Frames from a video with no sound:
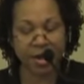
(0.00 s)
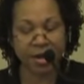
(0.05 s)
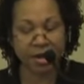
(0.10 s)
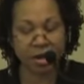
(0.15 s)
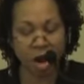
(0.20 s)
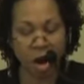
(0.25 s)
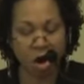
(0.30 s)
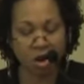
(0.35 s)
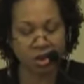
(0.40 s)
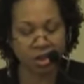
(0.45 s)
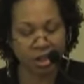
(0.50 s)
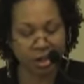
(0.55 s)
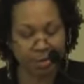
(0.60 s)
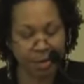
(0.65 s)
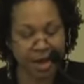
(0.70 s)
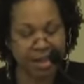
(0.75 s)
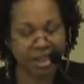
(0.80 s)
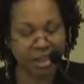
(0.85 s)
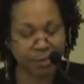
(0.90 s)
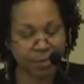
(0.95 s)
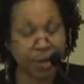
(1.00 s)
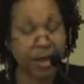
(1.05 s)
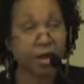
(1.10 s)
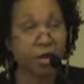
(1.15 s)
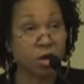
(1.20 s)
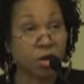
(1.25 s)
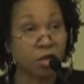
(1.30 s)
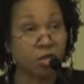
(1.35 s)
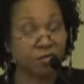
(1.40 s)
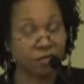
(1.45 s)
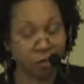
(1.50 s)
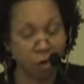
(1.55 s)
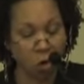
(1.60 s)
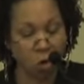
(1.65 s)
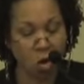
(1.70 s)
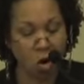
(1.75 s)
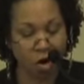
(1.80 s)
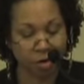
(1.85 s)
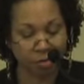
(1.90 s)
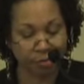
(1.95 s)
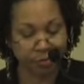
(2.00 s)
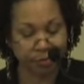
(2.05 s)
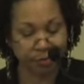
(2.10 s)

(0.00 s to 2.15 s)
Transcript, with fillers: enlarging by spitting on the floor.